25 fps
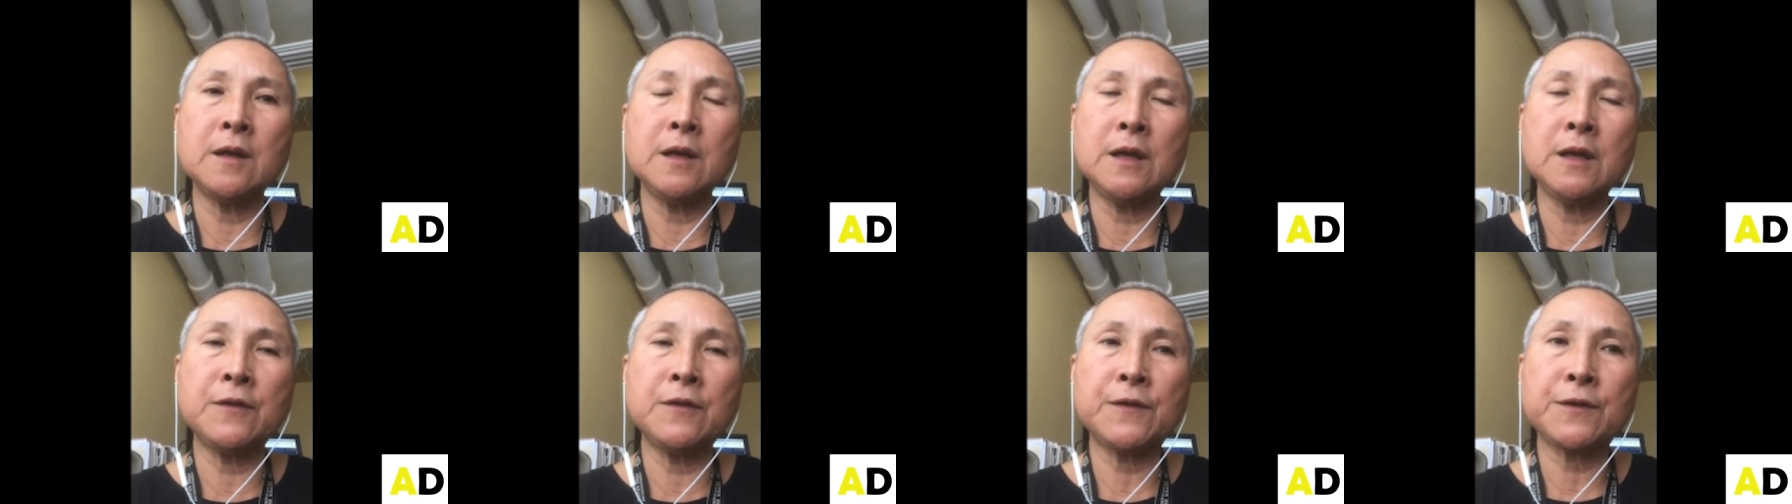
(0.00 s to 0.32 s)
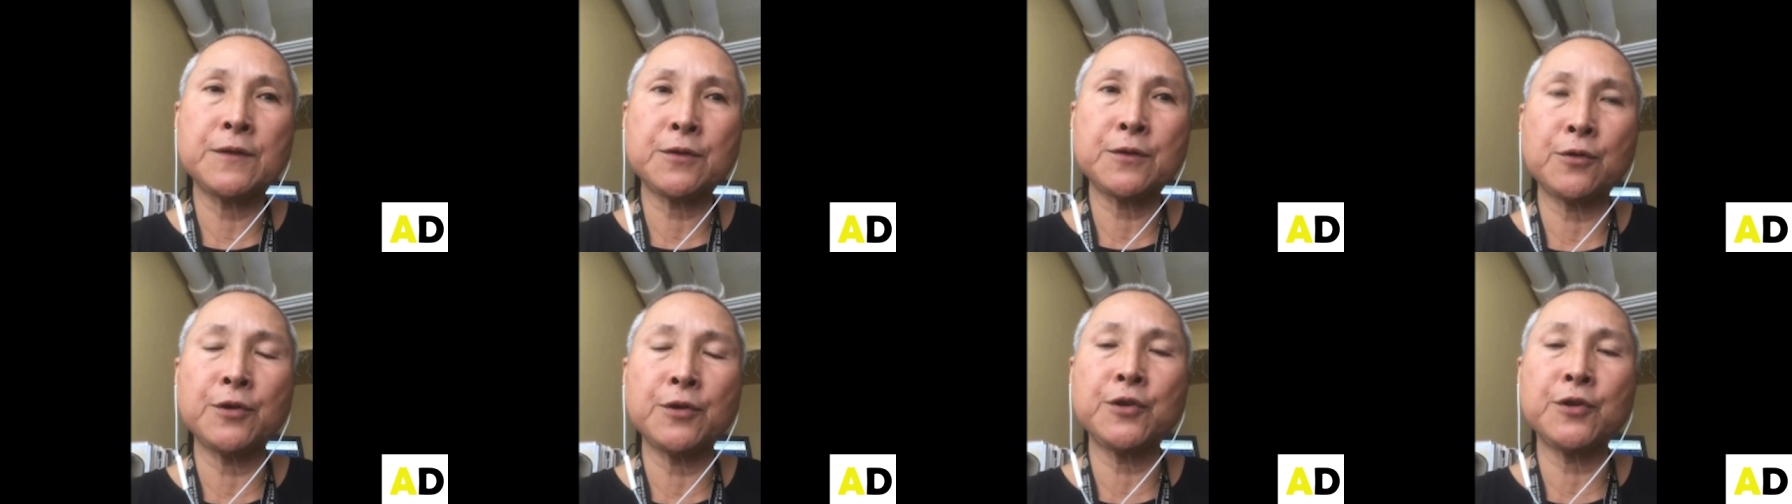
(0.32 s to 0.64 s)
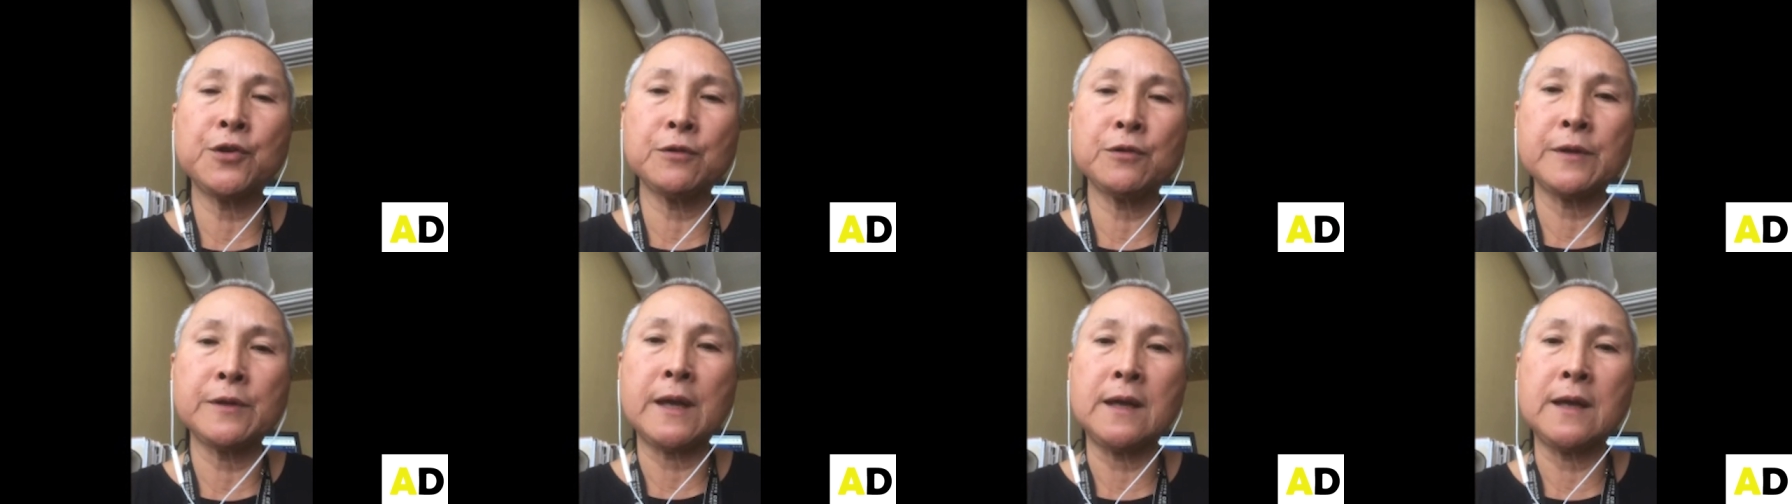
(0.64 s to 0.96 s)
is
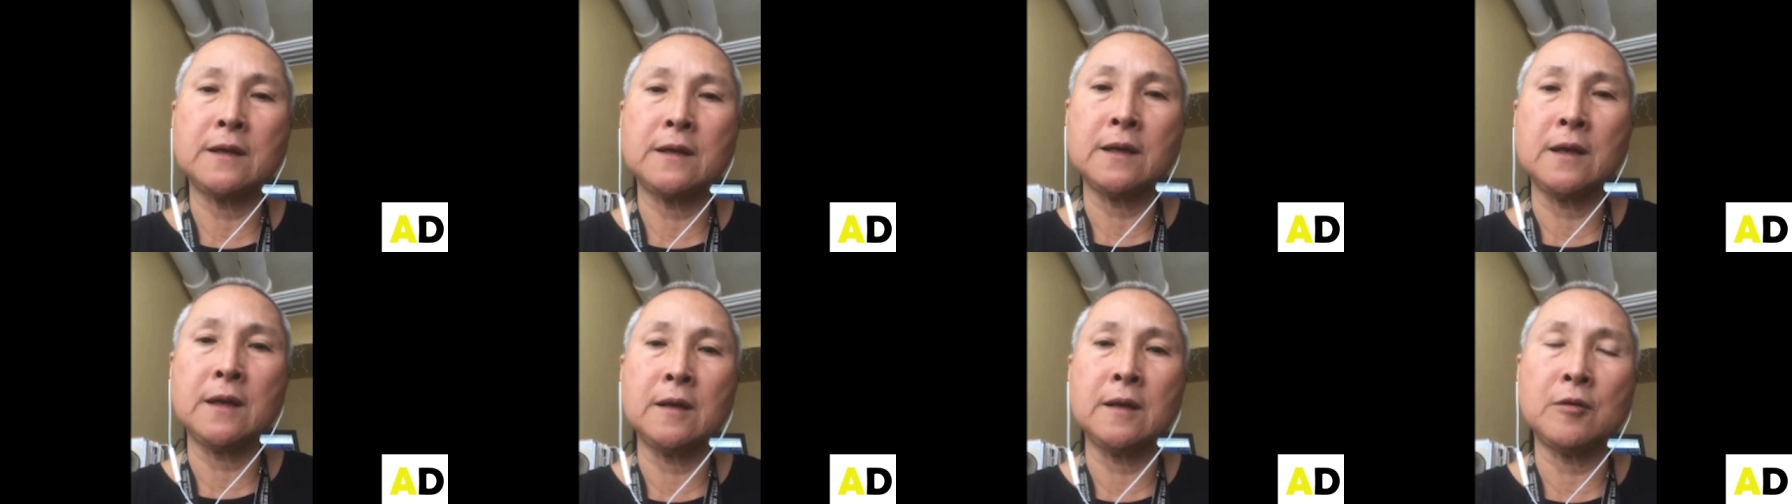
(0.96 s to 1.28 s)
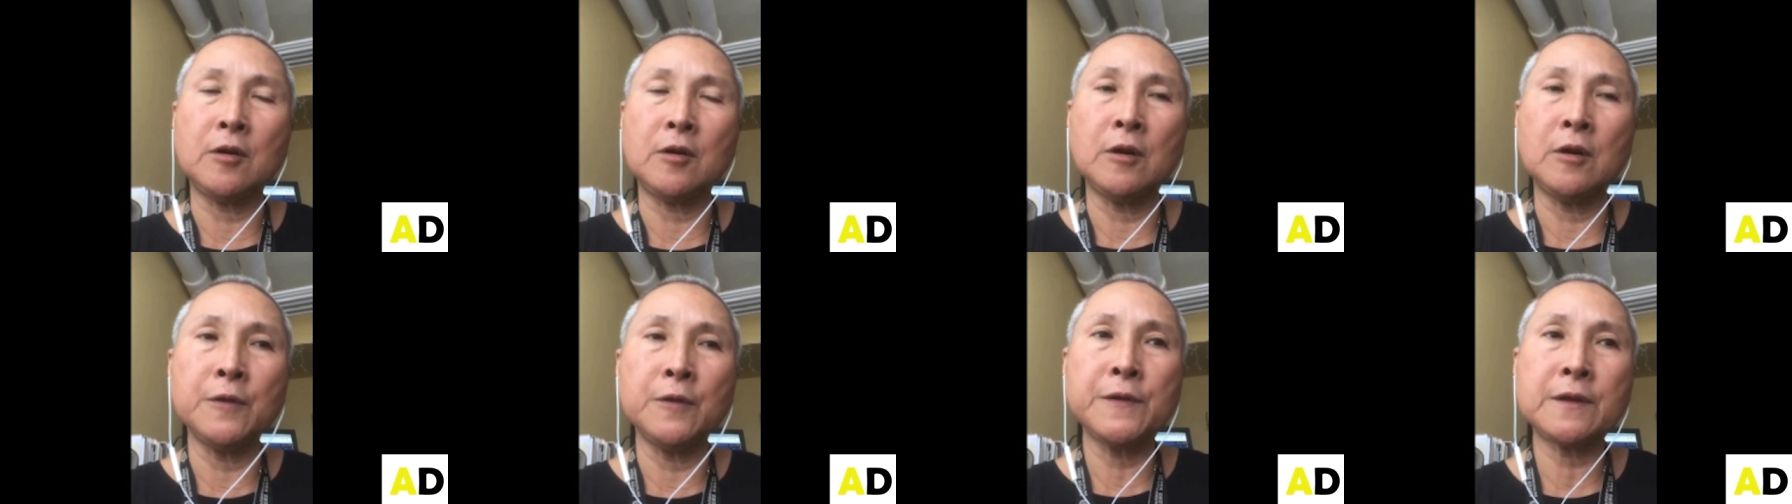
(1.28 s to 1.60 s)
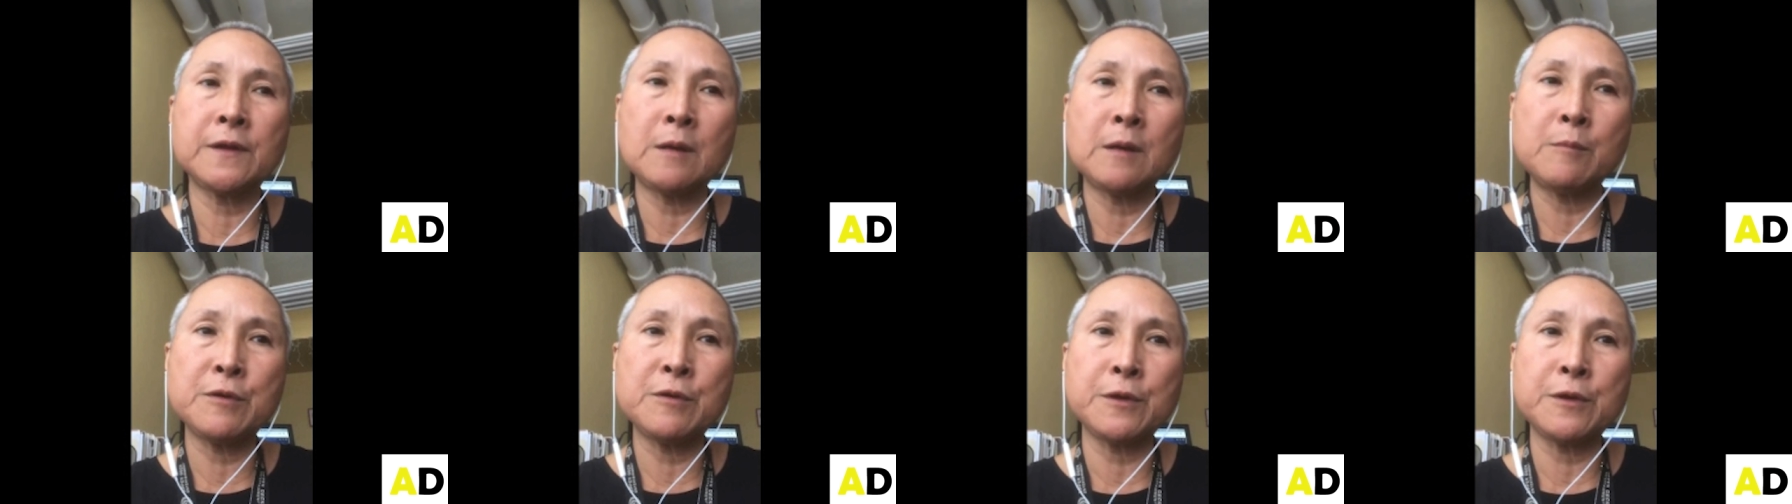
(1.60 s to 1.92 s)
circulated on
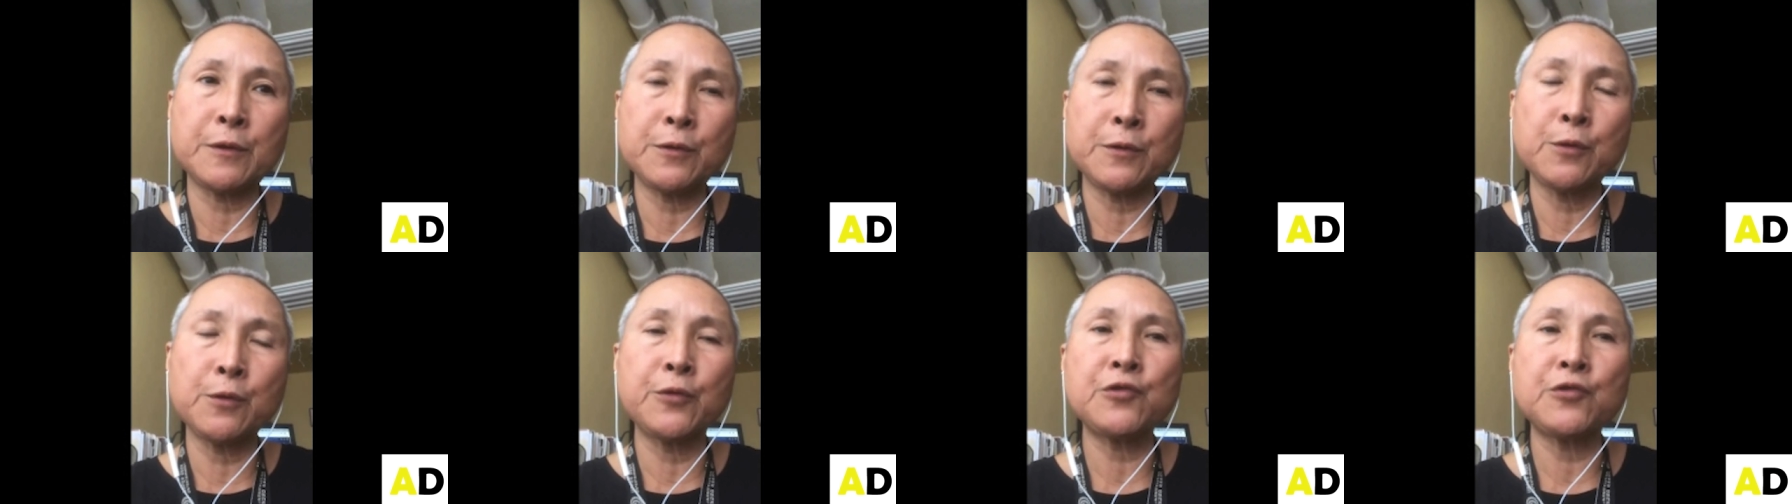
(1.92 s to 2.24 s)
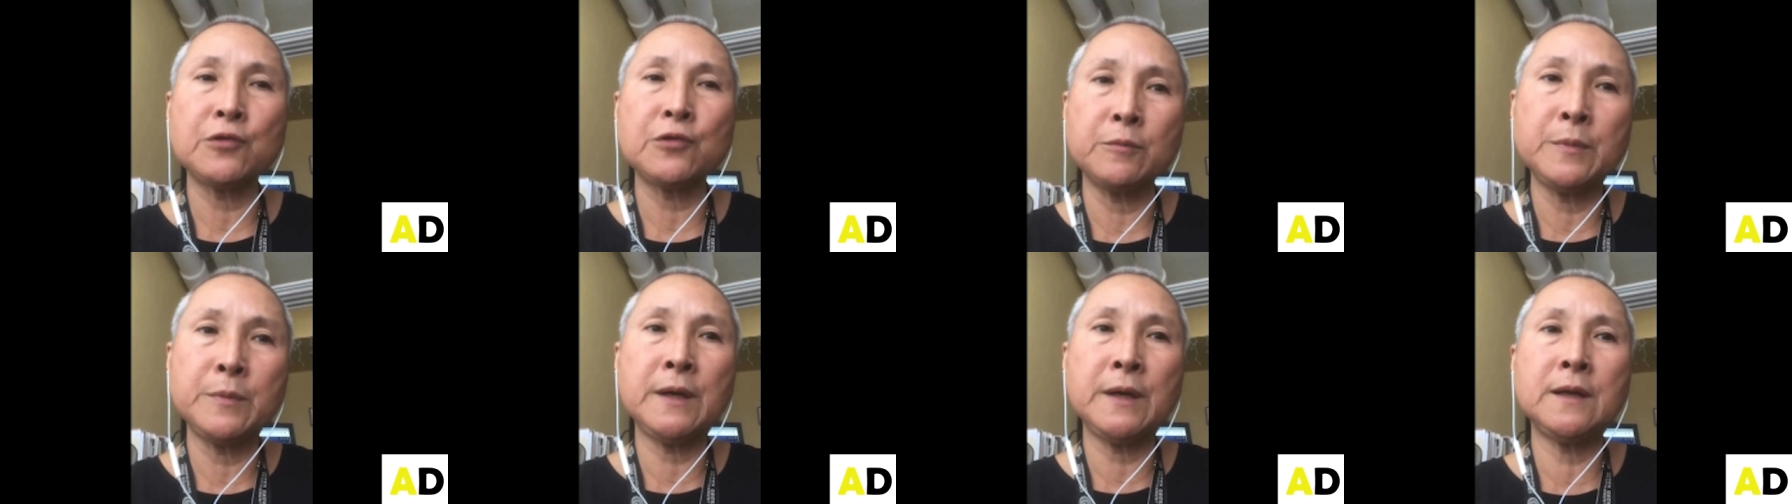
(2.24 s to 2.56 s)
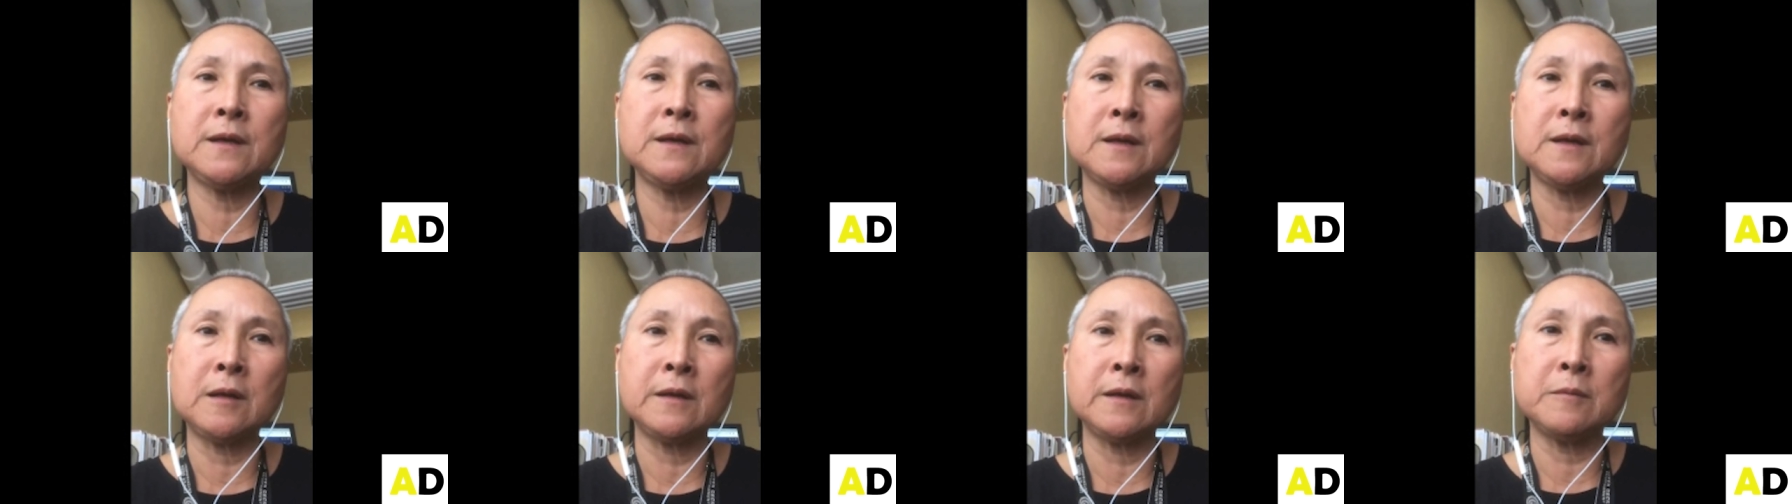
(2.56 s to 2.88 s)
some of the social
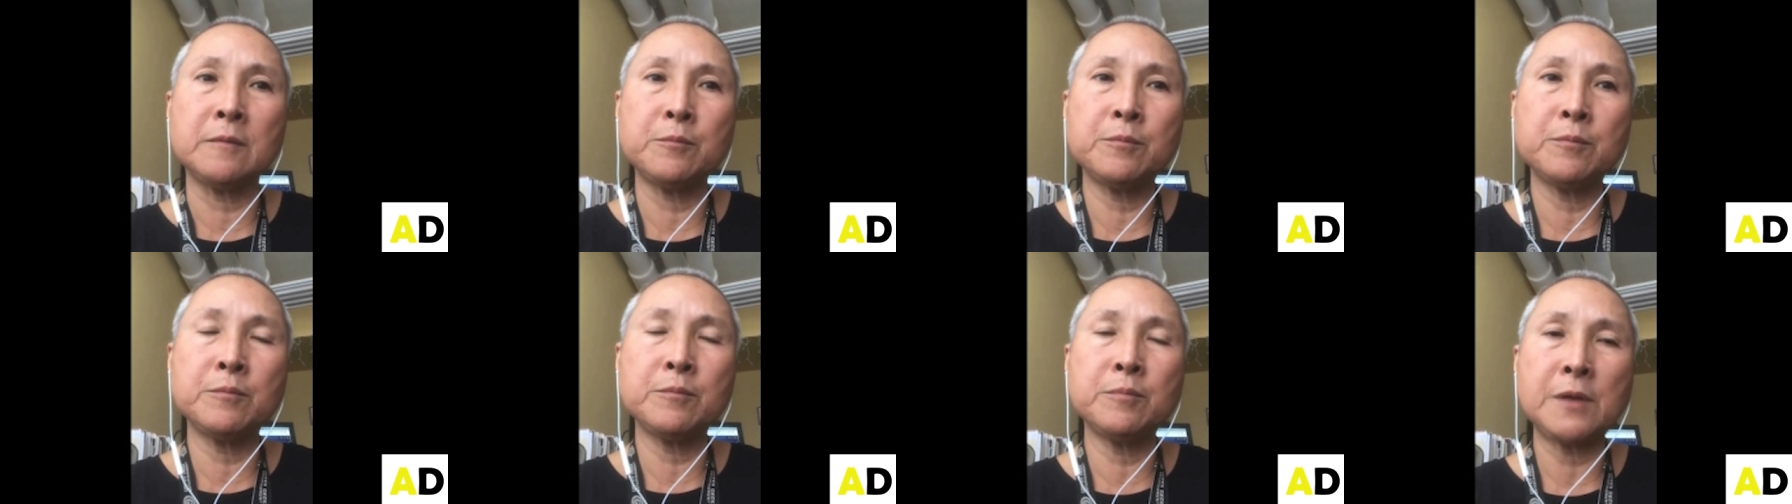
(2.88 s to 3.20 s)
media